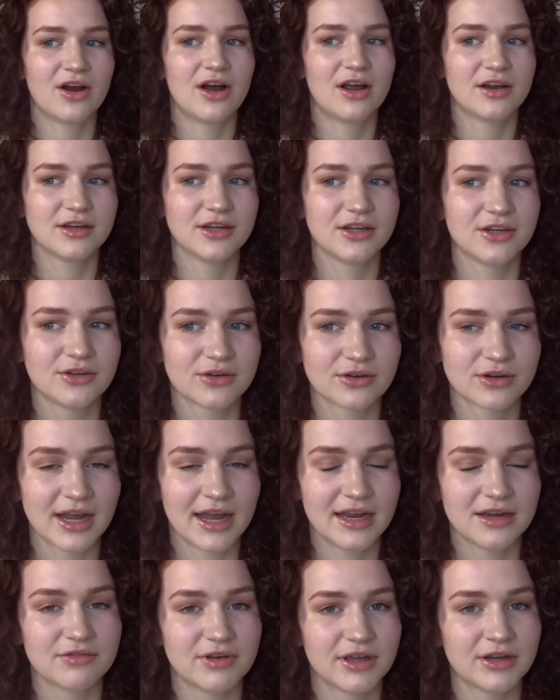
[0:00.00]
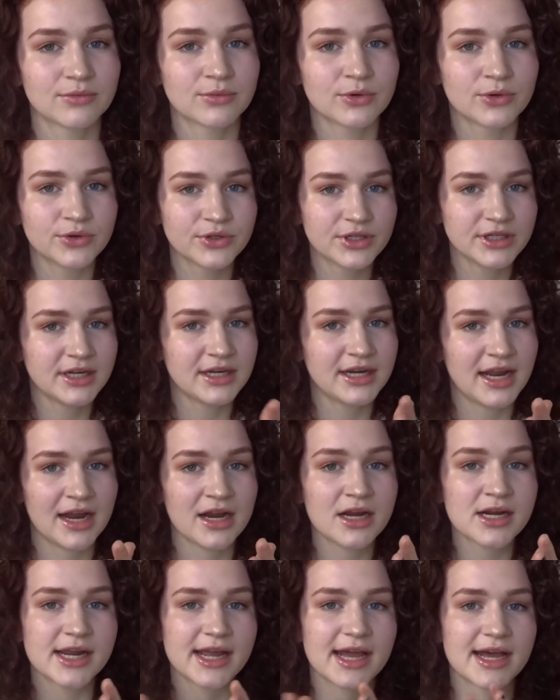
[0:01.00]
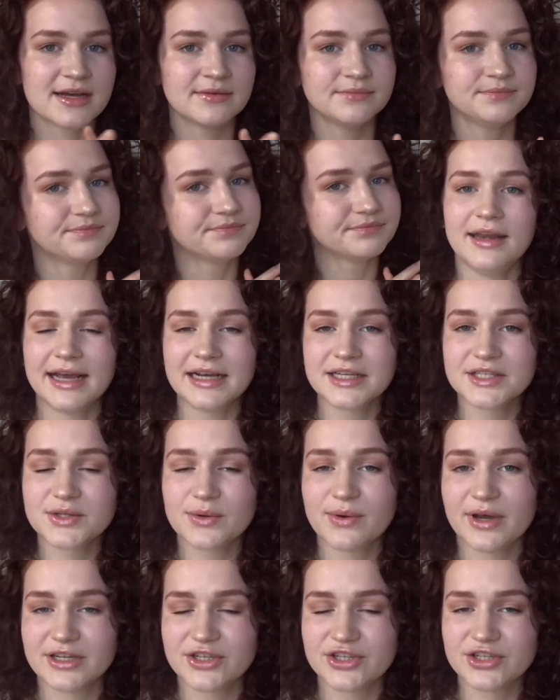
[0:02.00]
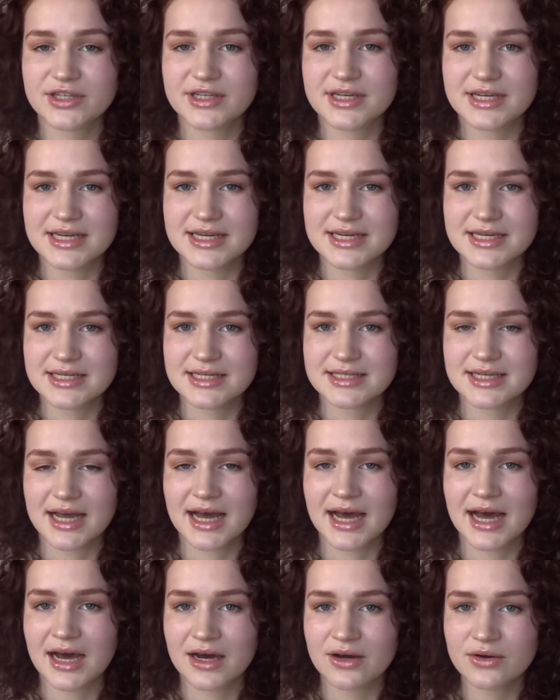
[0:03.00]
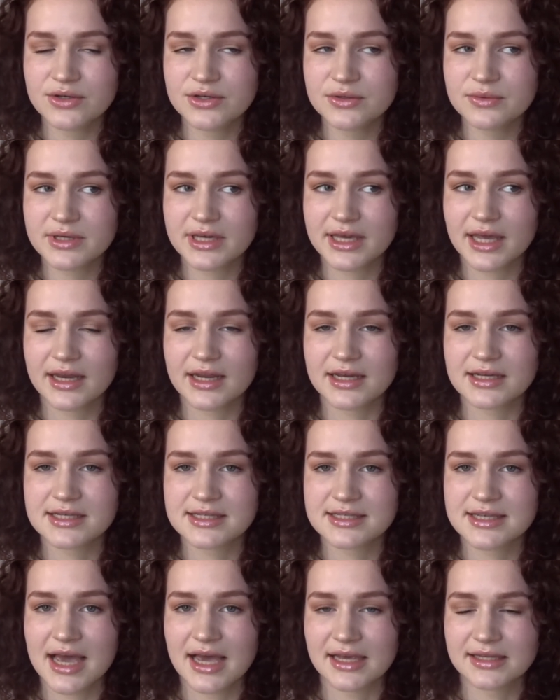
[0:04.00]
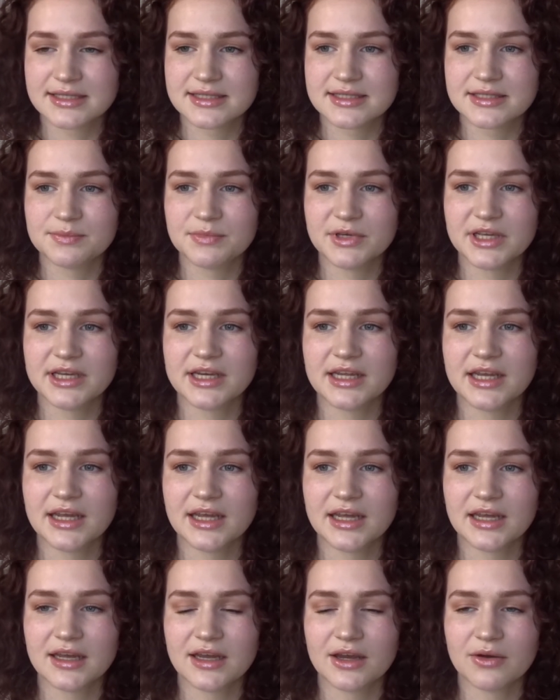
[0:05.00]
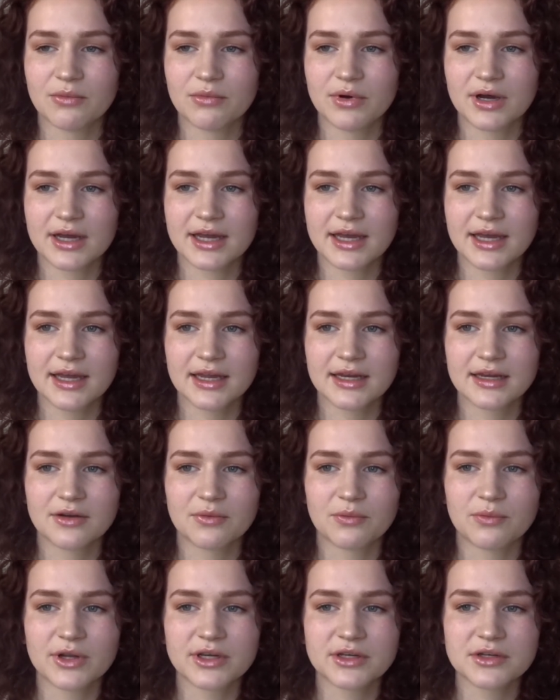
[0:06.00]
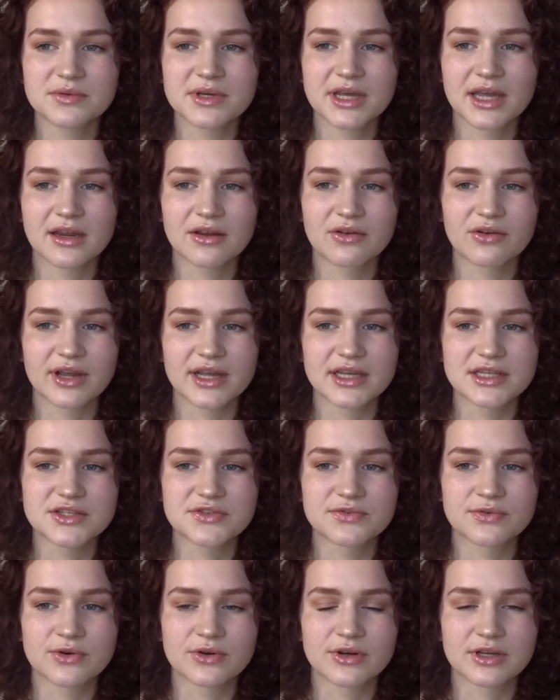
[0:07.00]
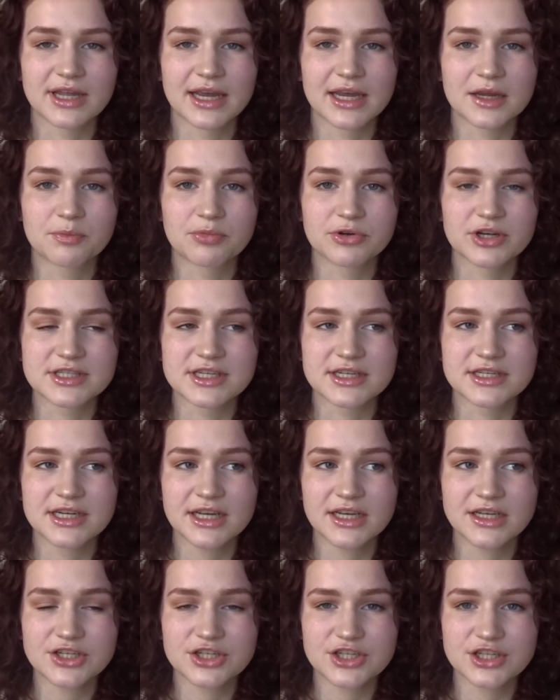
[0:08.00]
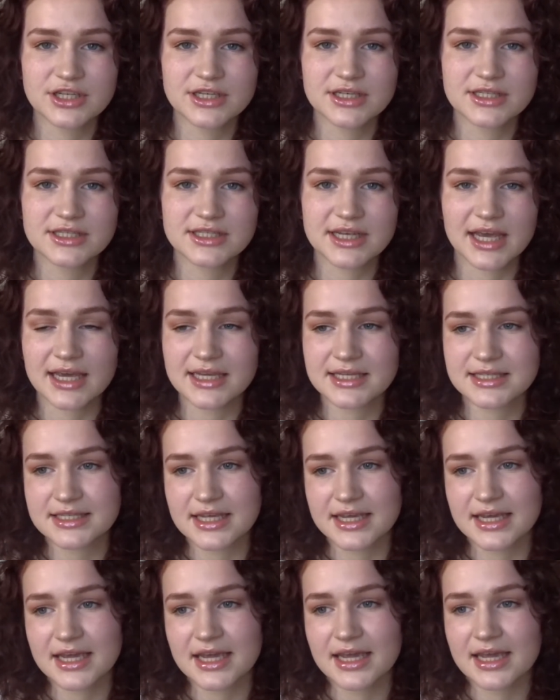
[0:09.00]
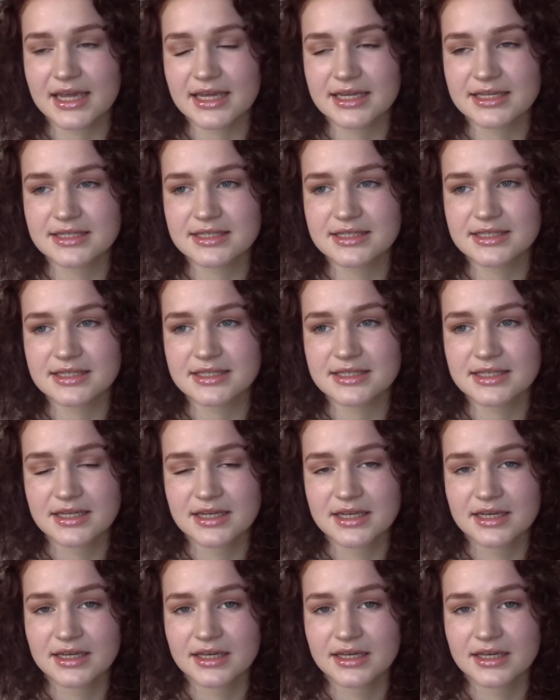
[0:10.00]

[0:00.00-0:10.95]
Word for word: on, you're kind of enrolled in an area. Next question is how do we get assessed? Meaning, what kind, what do we get grades for? Like presentations, essays,